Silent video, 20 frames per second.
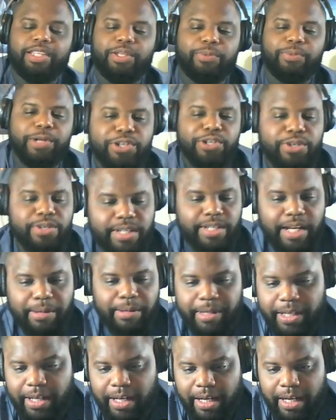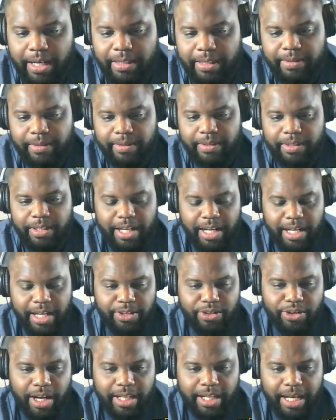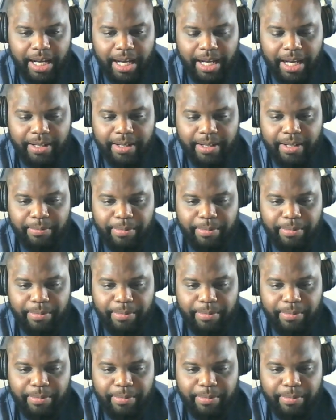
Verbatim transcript: The Witcher's come and gone. You didn't mm-hmm. try that.